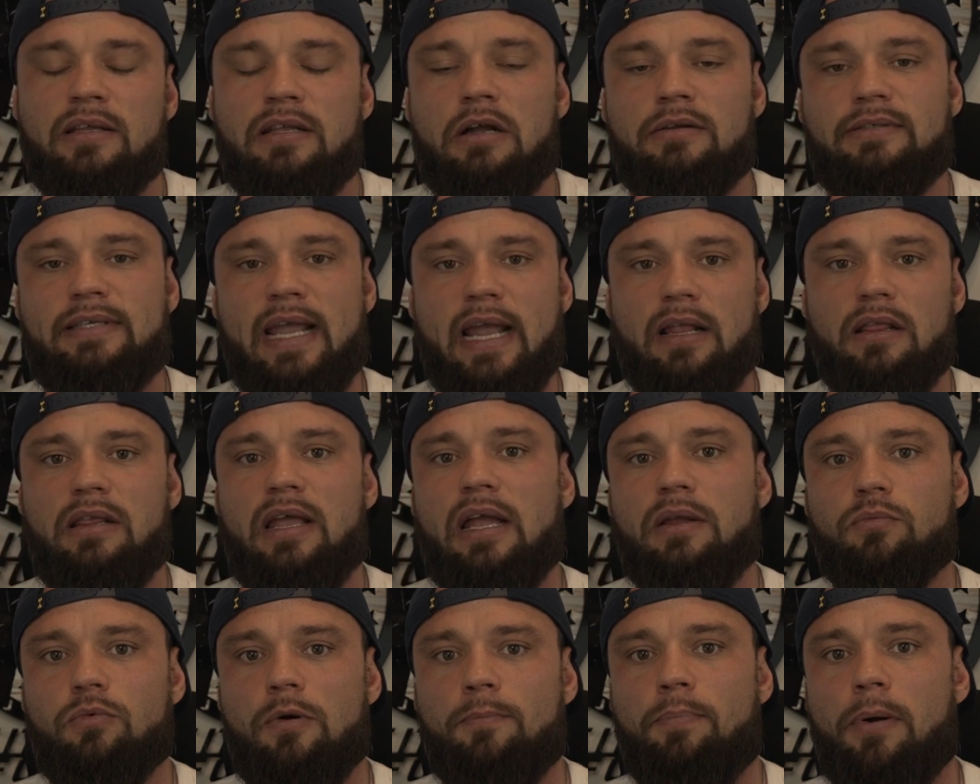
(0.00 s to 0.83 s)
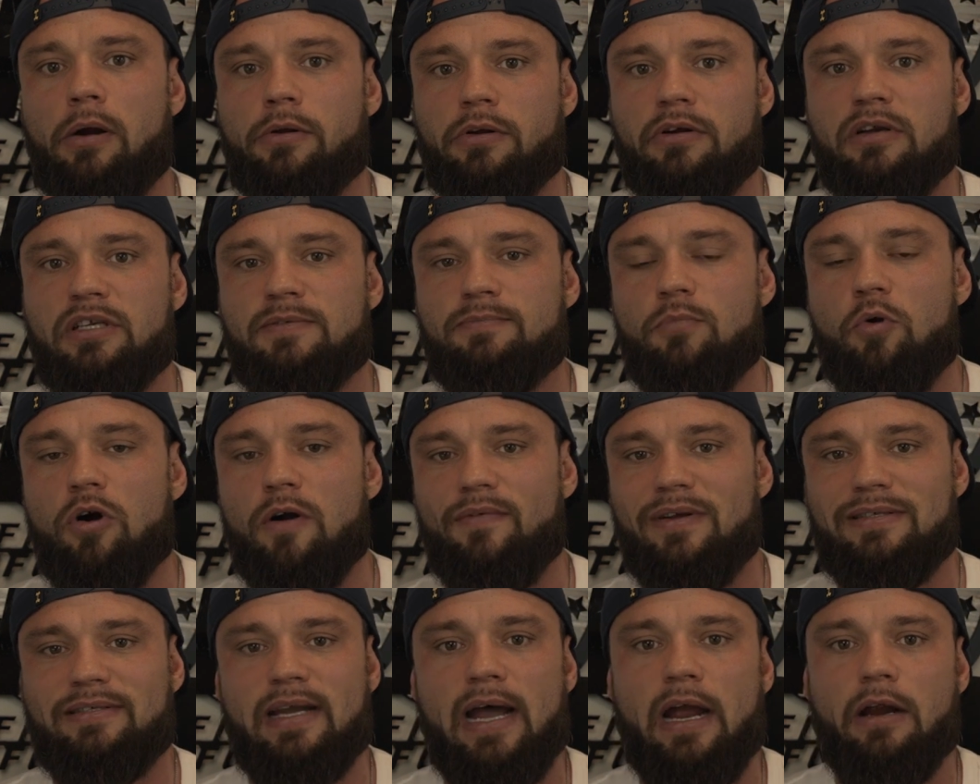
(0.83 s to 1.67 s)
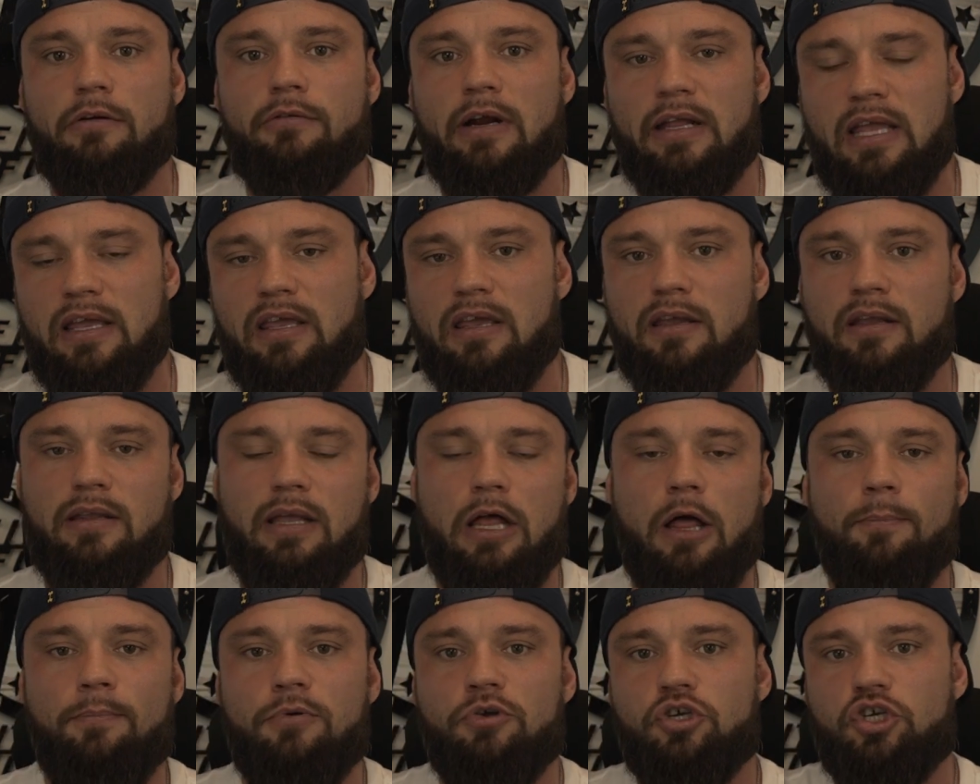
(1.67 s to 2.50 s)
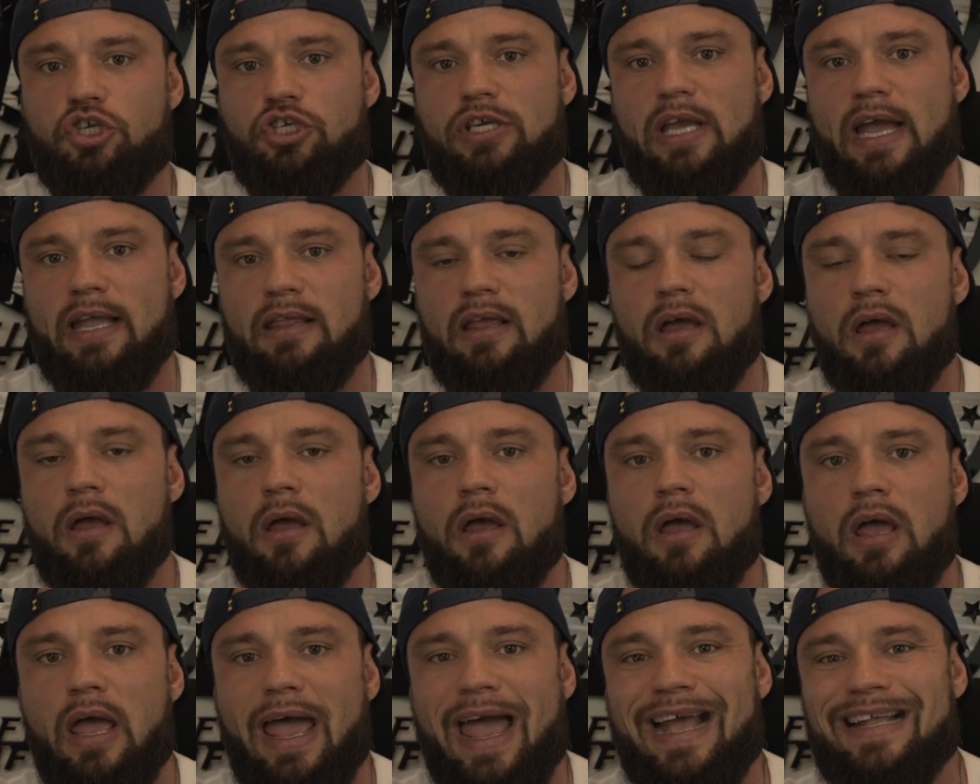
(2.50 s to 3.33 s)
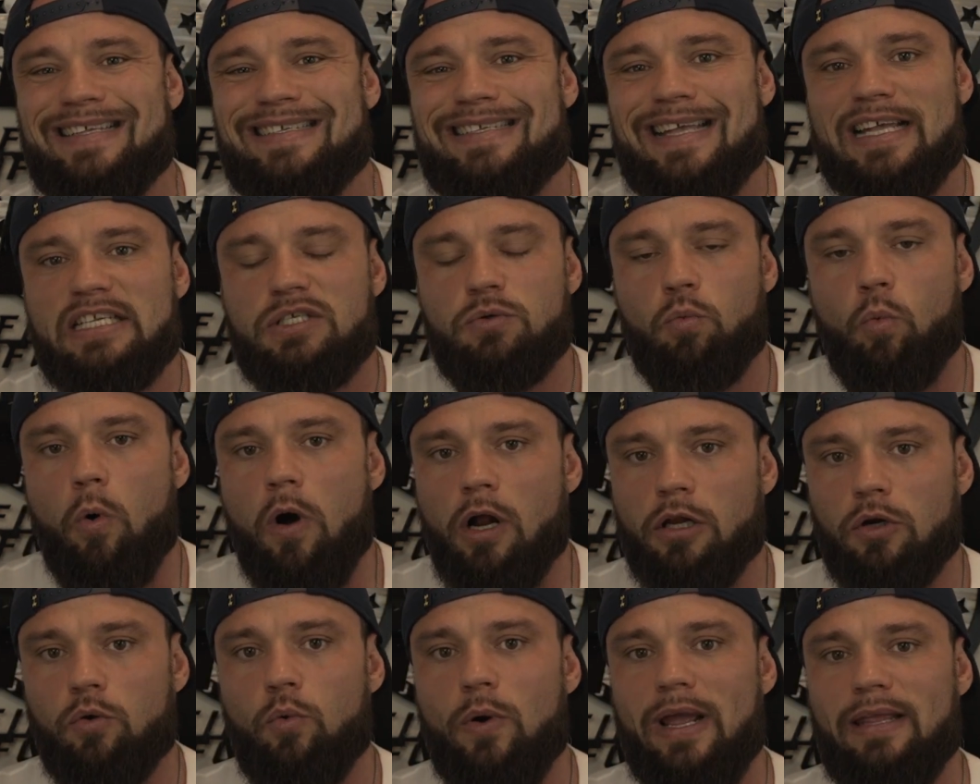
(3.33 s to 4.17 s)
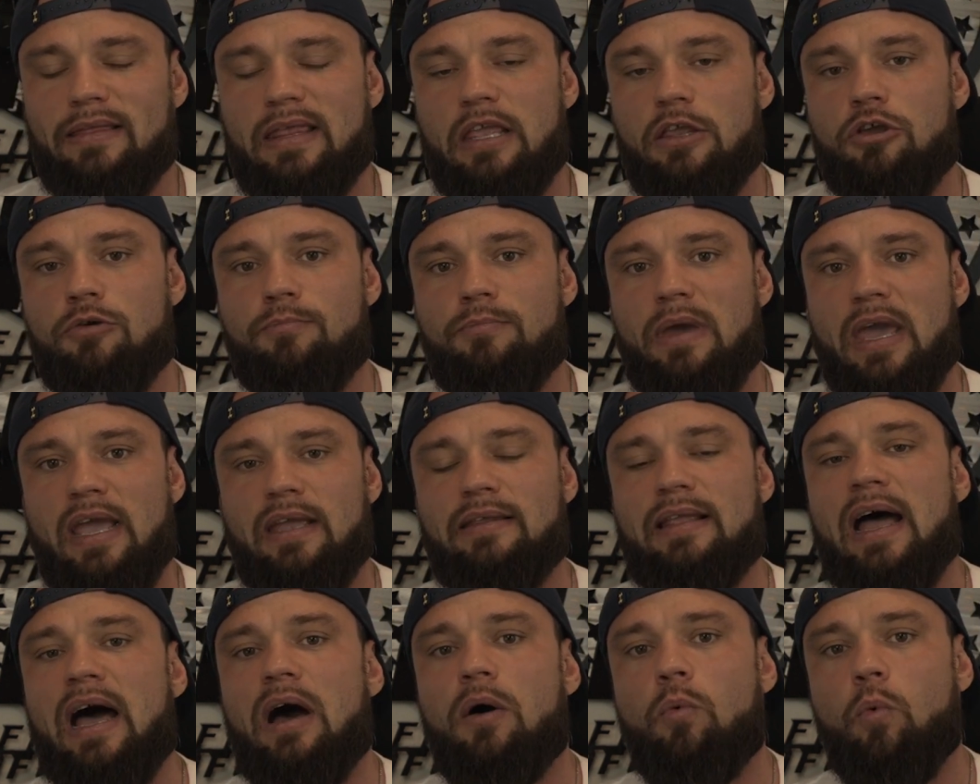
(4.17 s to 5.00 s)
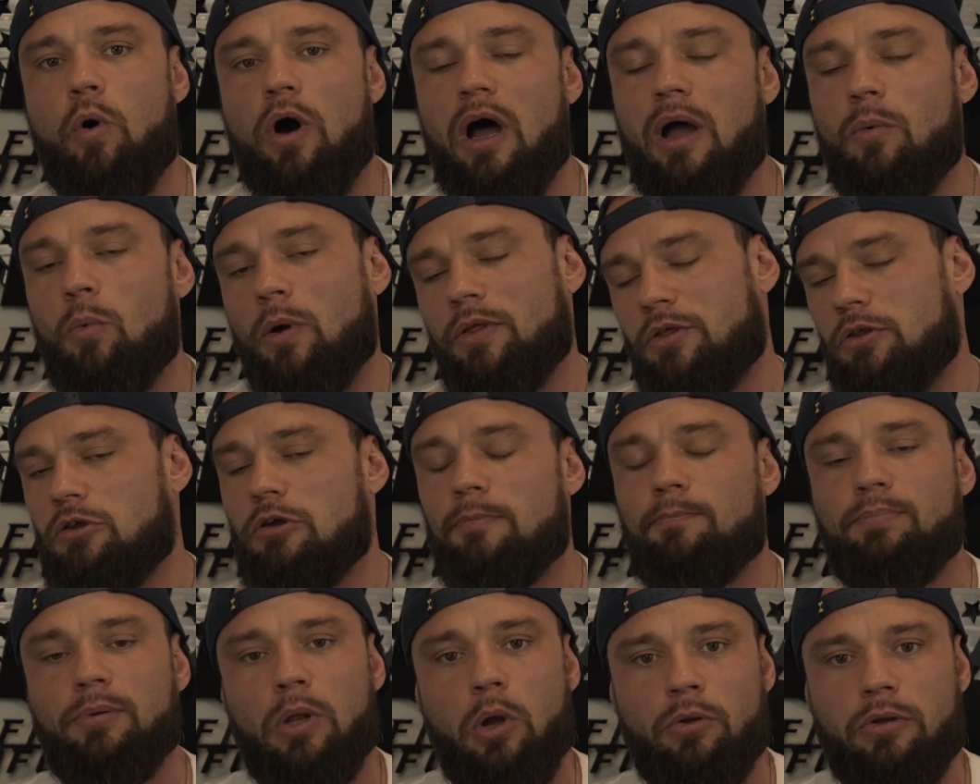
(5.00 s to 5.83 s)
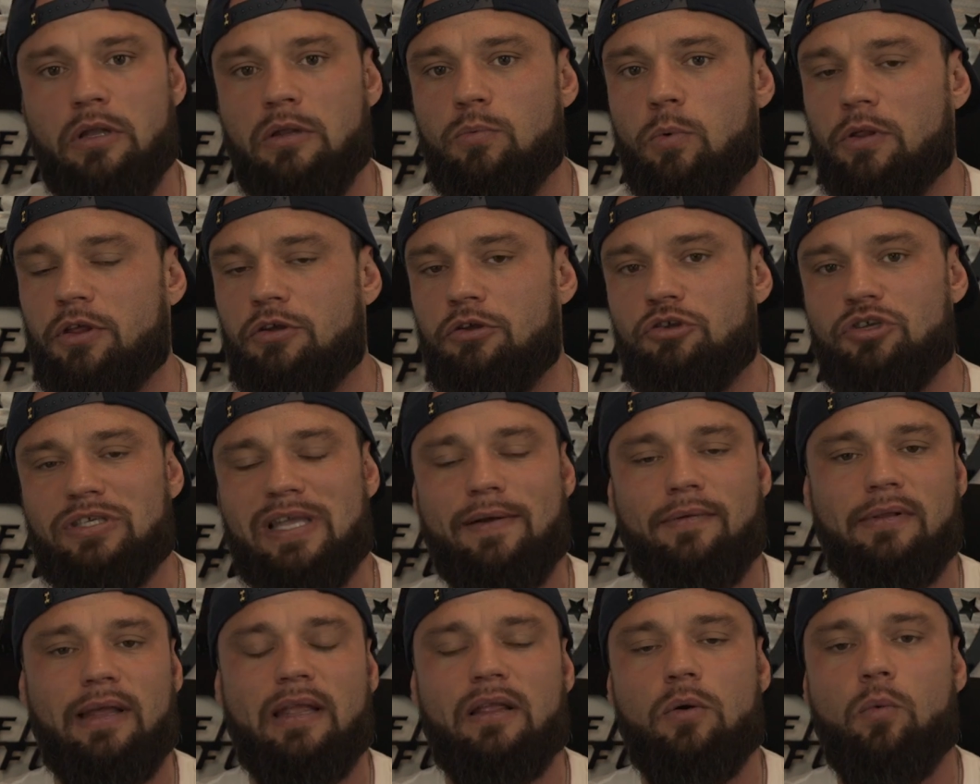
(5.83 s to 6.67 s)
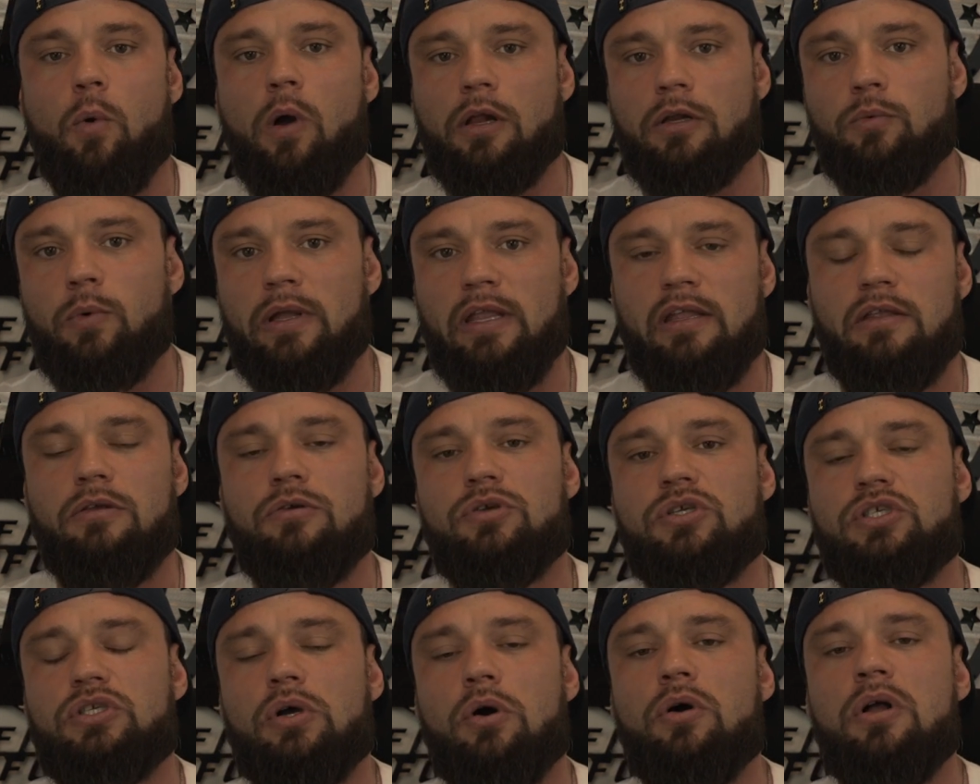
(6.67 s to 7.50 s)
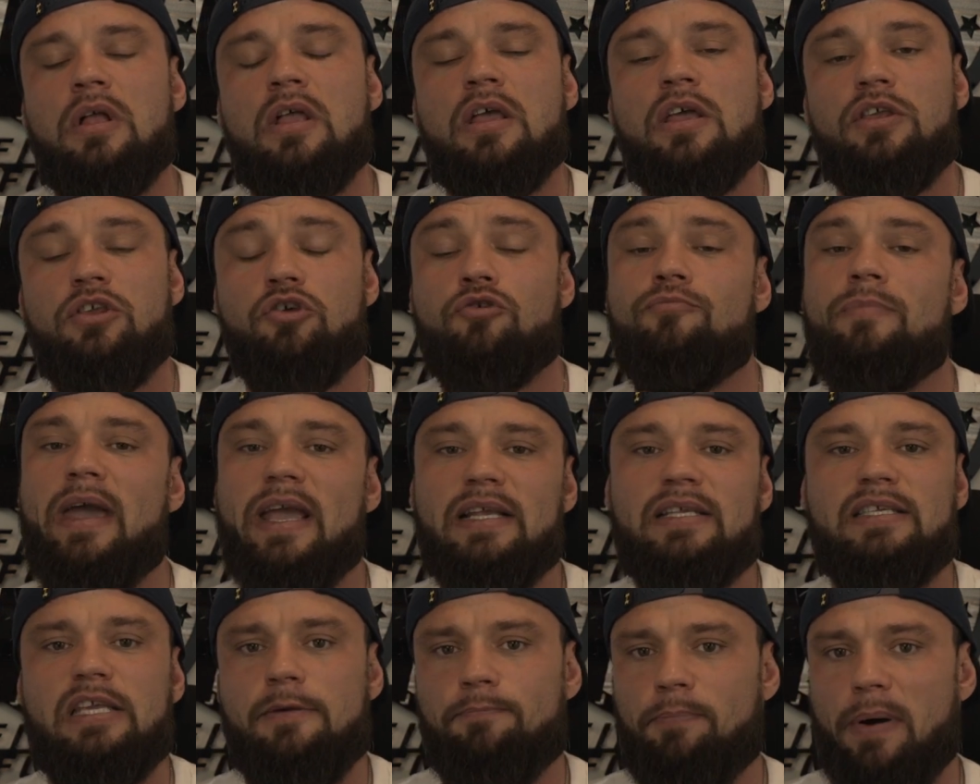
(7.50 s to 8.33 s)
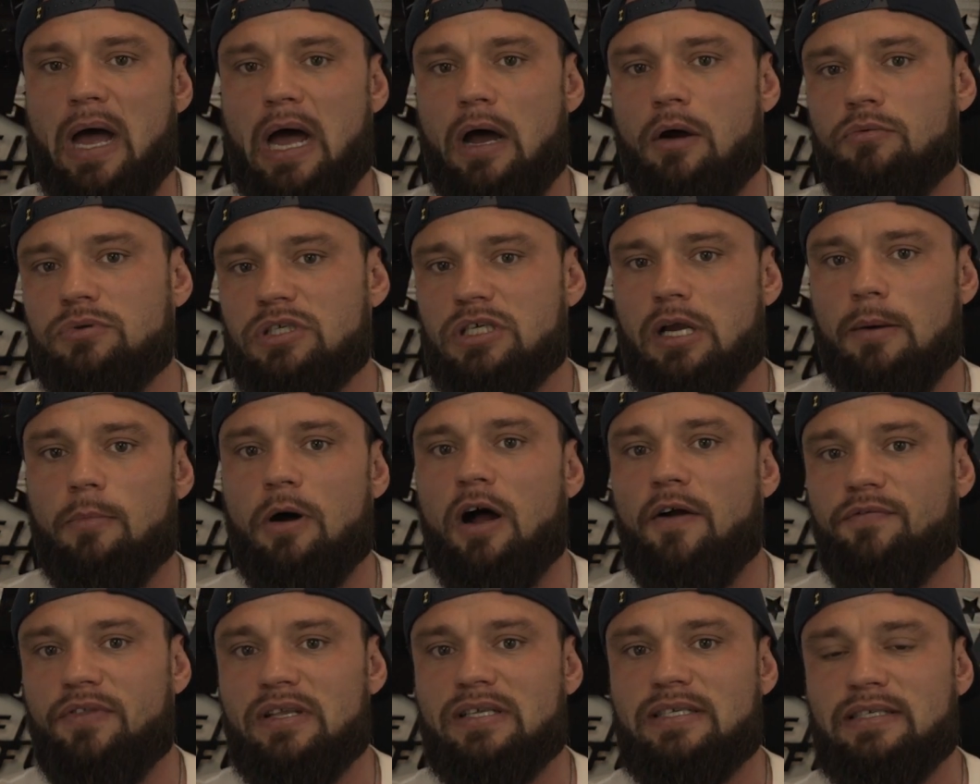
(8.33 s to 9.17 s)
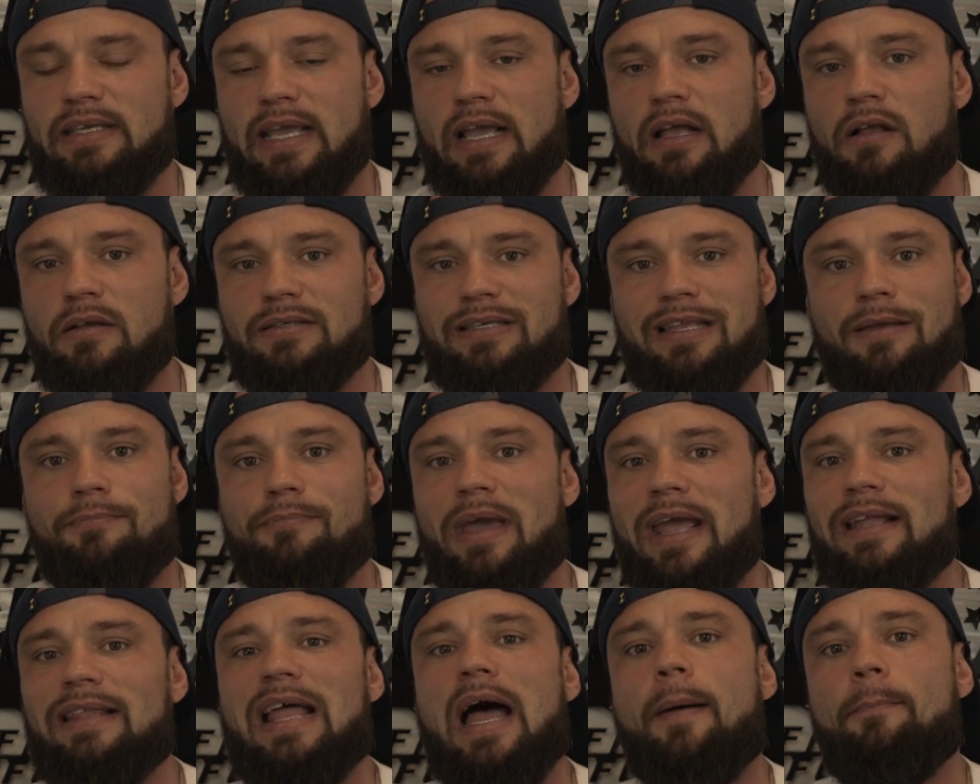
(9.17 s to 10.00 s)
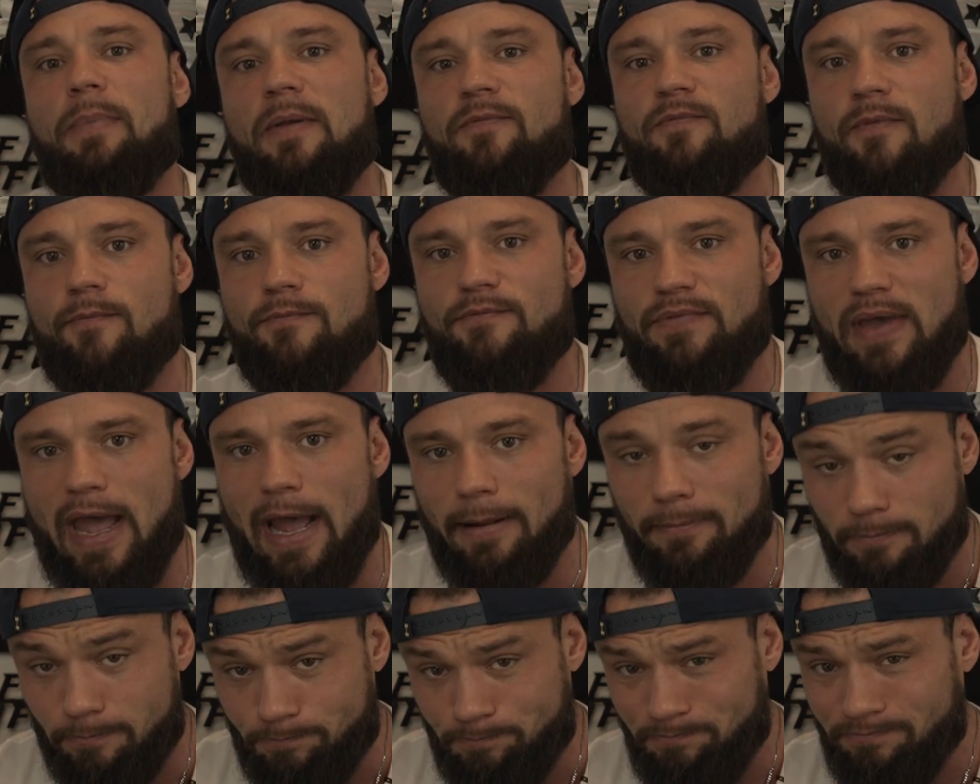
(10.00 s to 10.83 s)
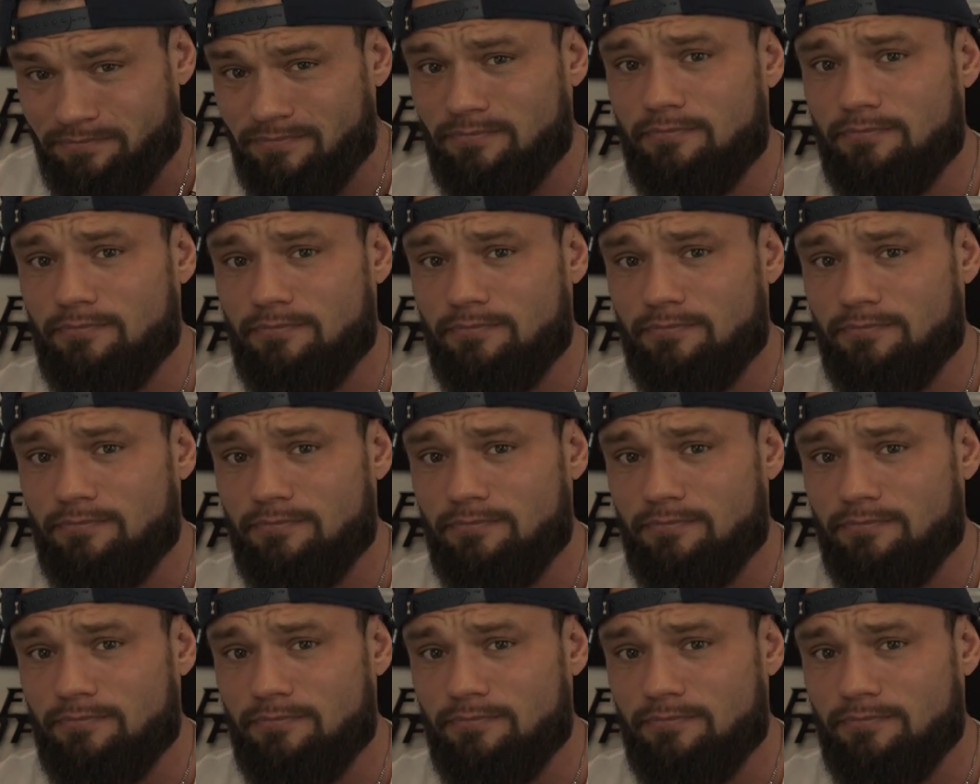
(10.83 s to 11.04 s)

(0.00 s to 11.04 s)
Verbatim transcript: Now, dandelion root powder is more of a diuretic. It can help you shed excess water weight that you may not want, whether you're bloated, whether you just have a lot of water weight in you. So you may see pounds come off the scales and it may not be from fat,